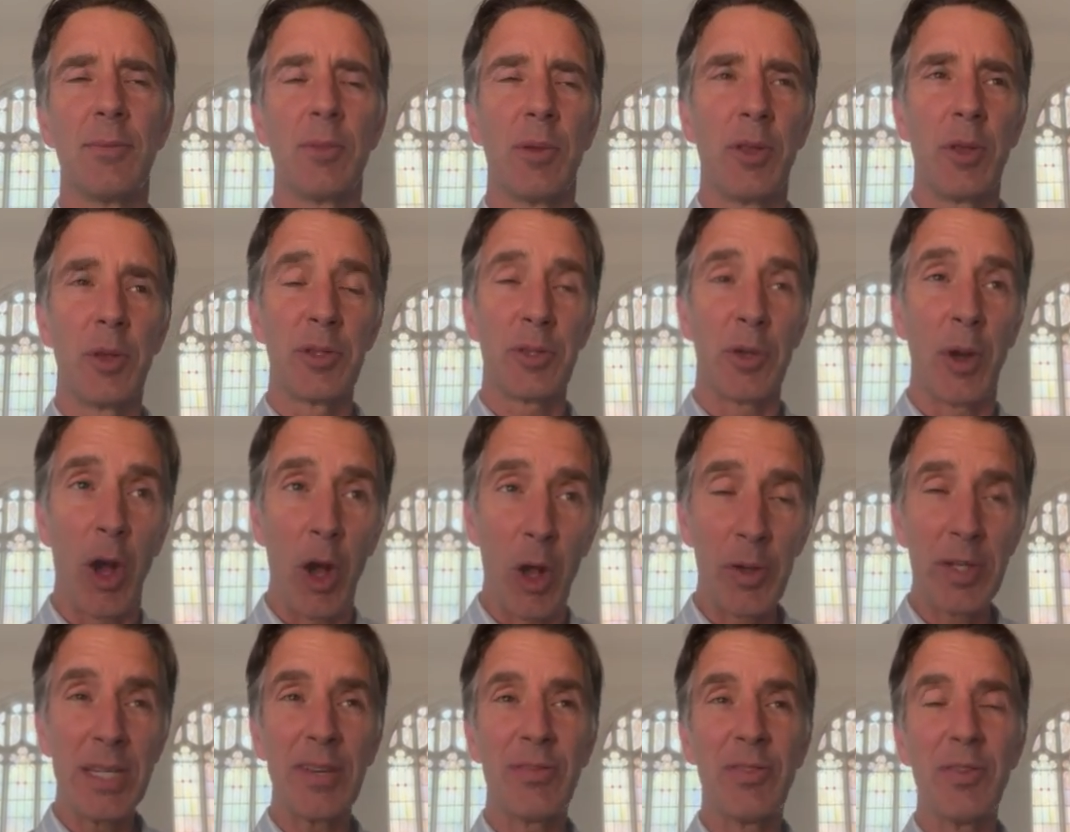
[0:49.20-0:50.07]
Those are
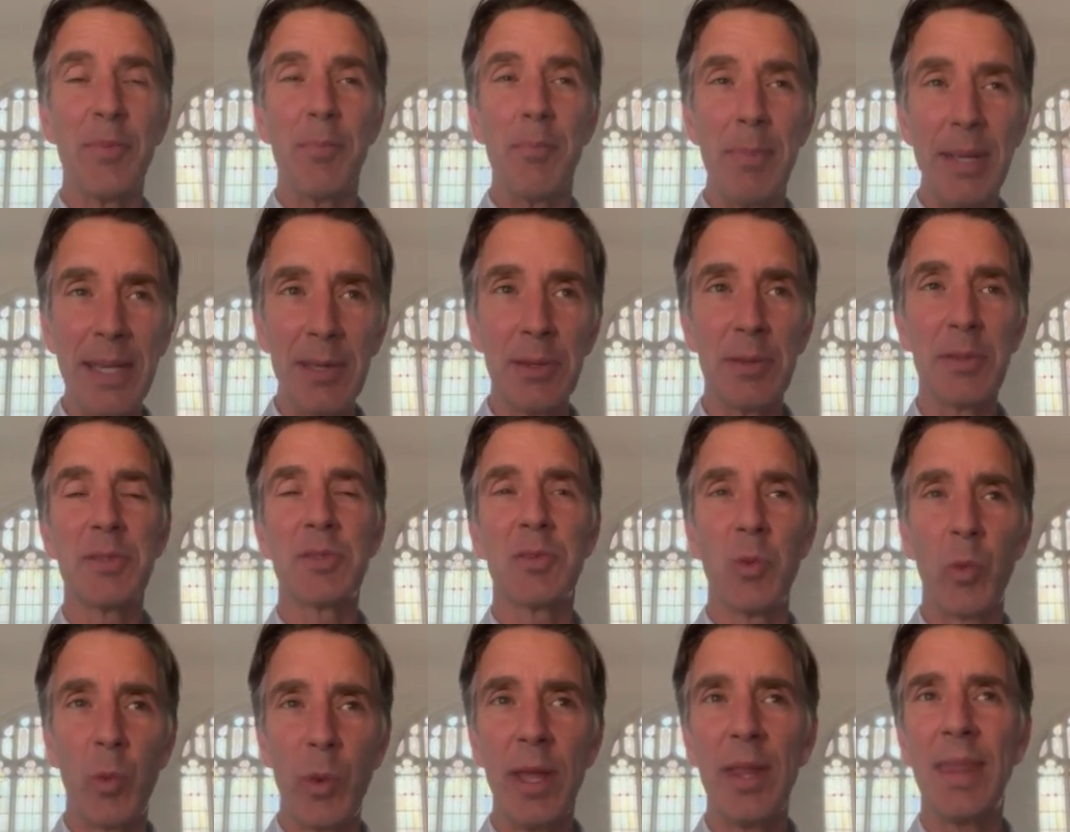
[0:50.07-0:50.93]
all different meals
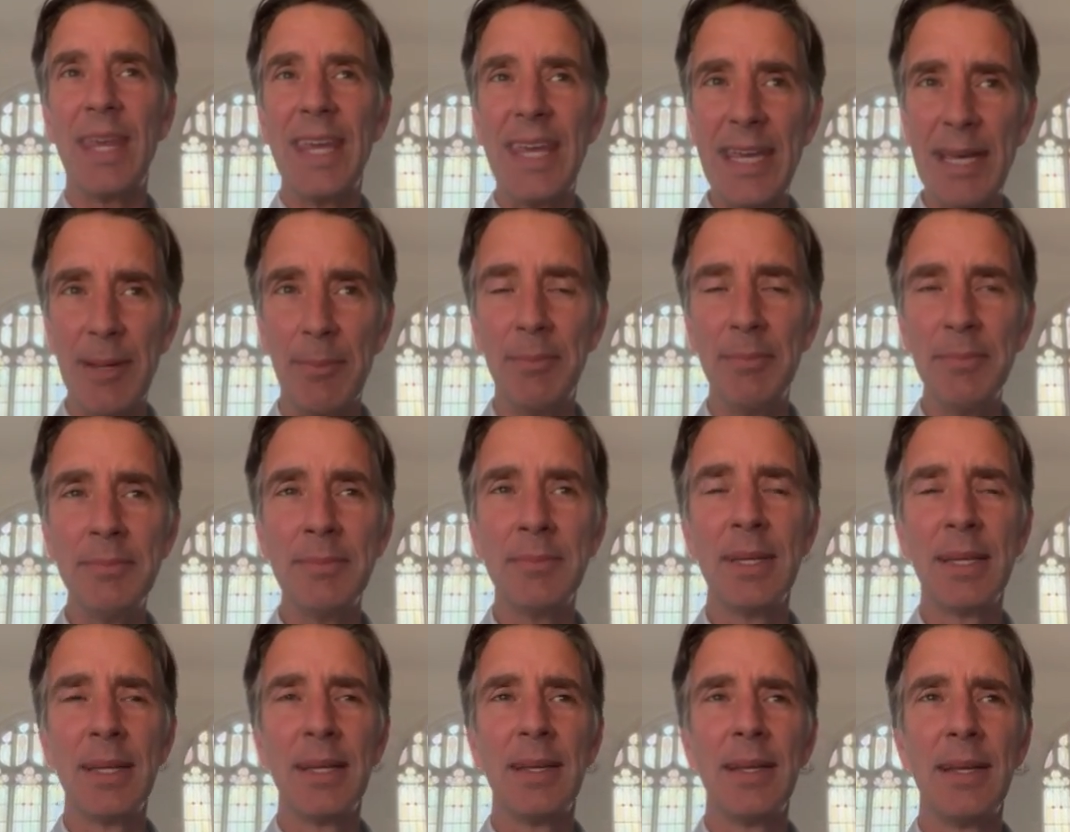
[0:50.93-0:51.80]
with
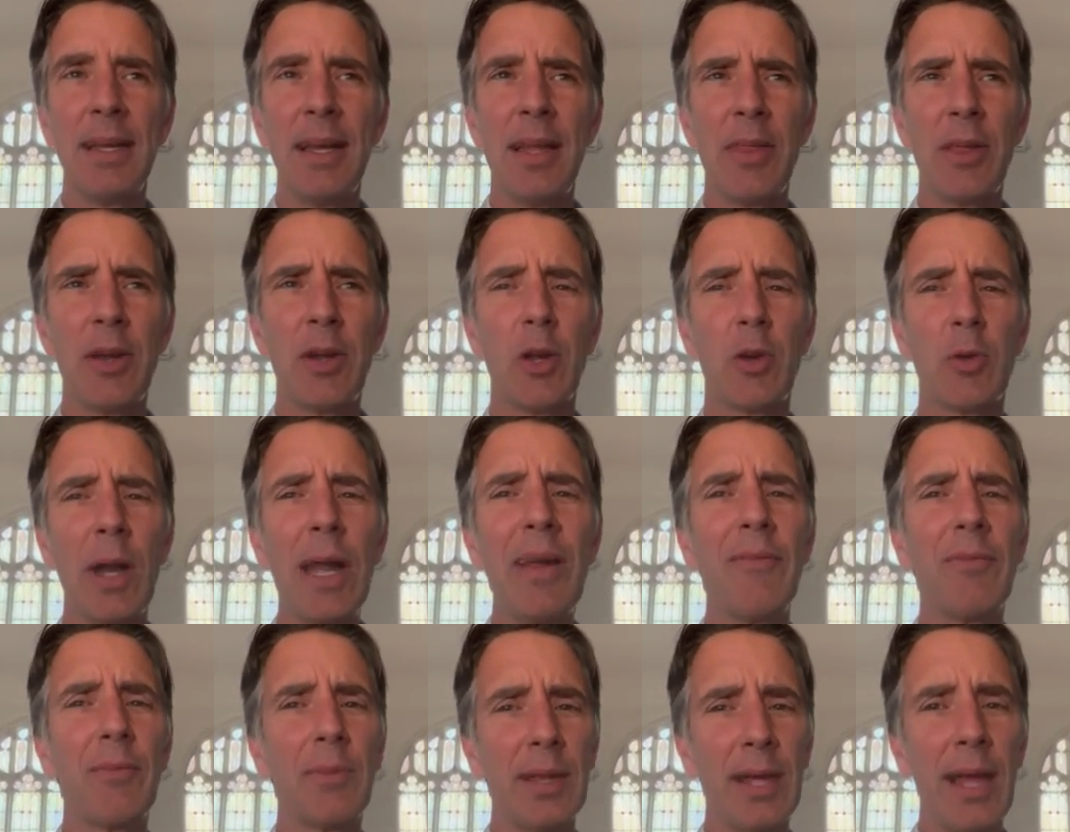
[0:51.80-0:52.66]
him that are
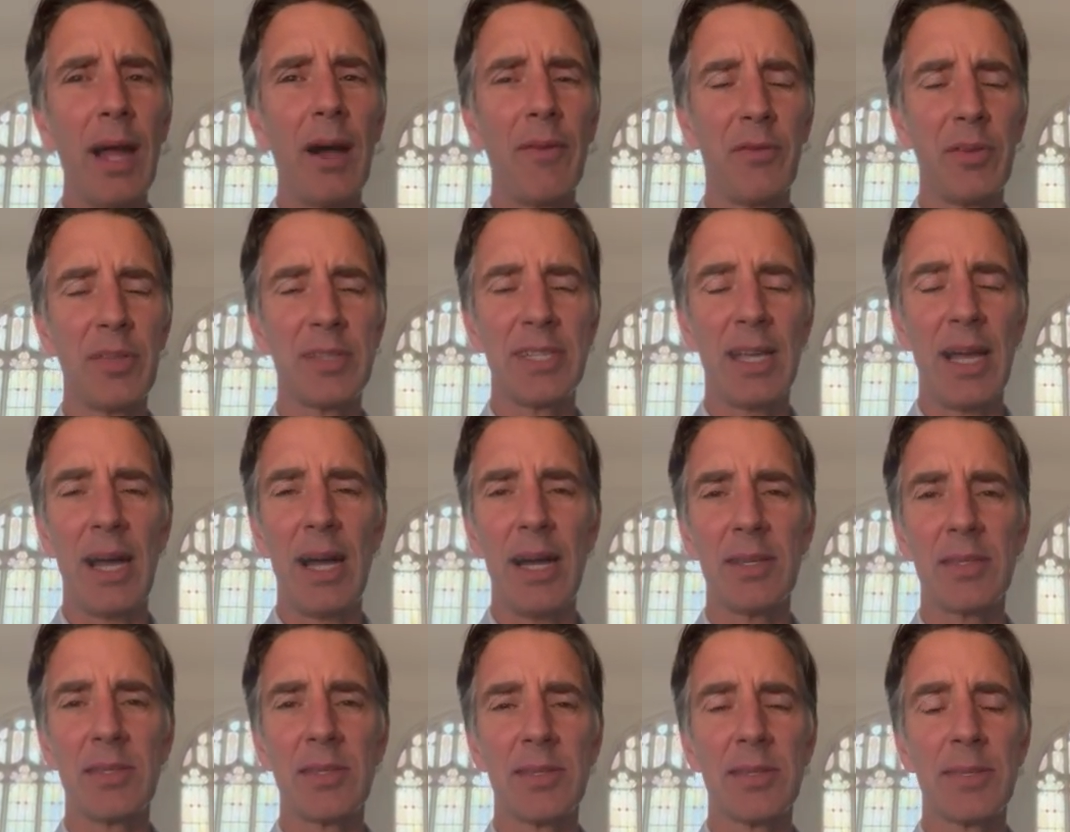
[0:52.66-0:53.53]
greatly helpful to
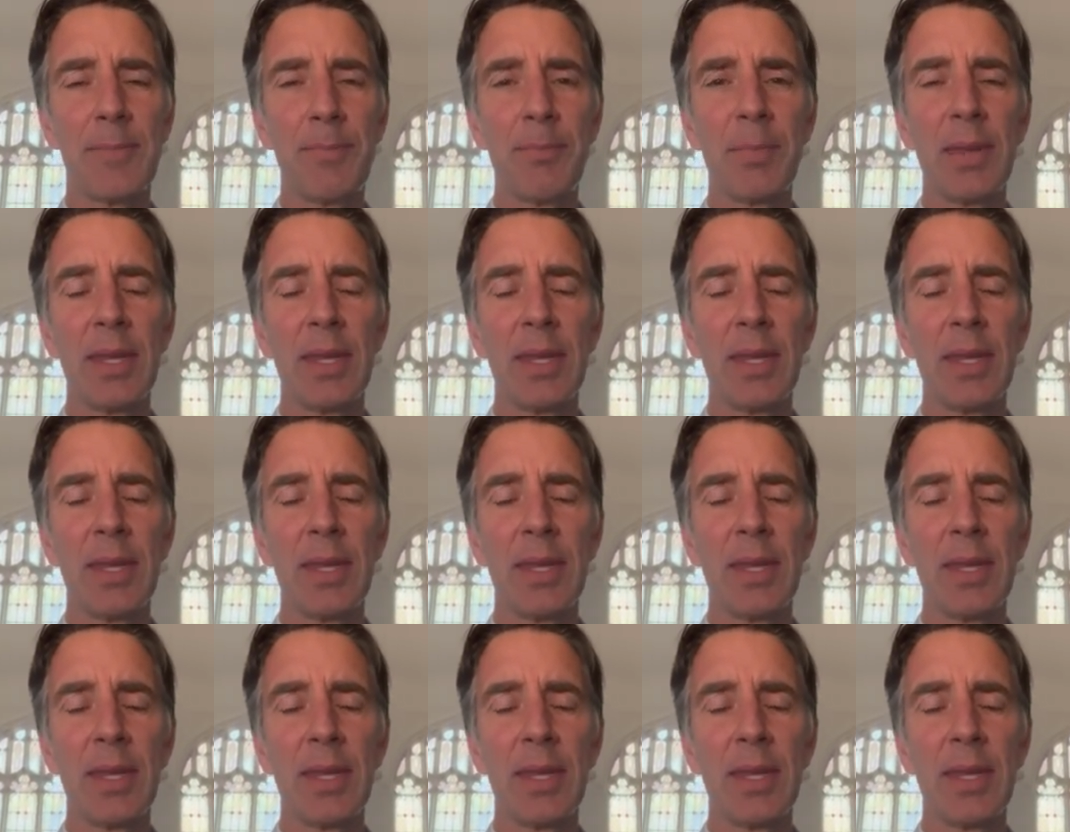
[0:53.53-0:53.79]
us.